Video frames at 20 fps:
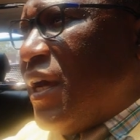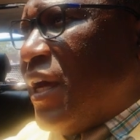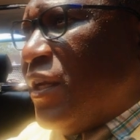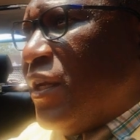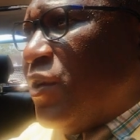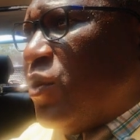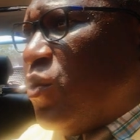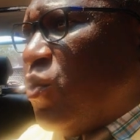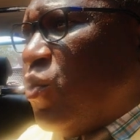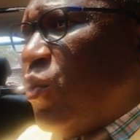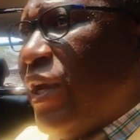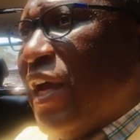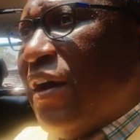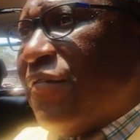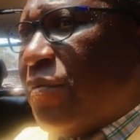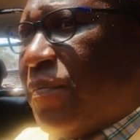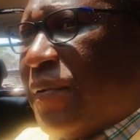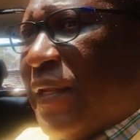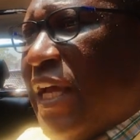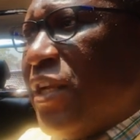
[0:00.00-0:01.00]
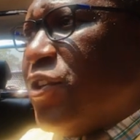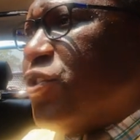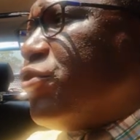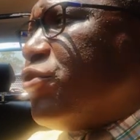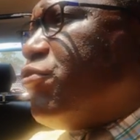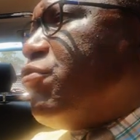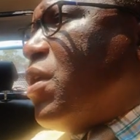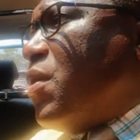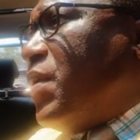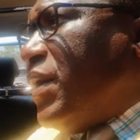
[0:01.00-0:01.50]
and we have a plan
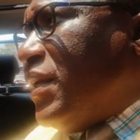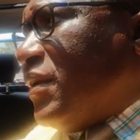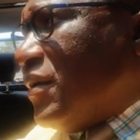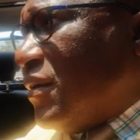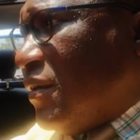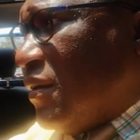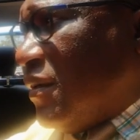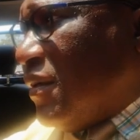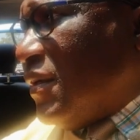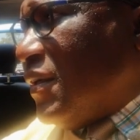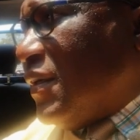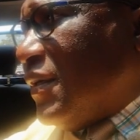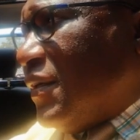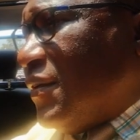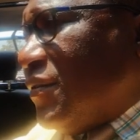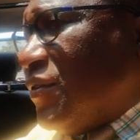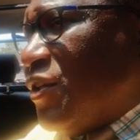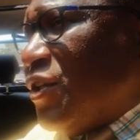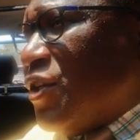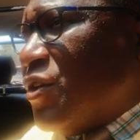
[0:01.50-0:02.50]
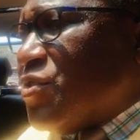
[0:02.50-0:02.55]
to grow it. You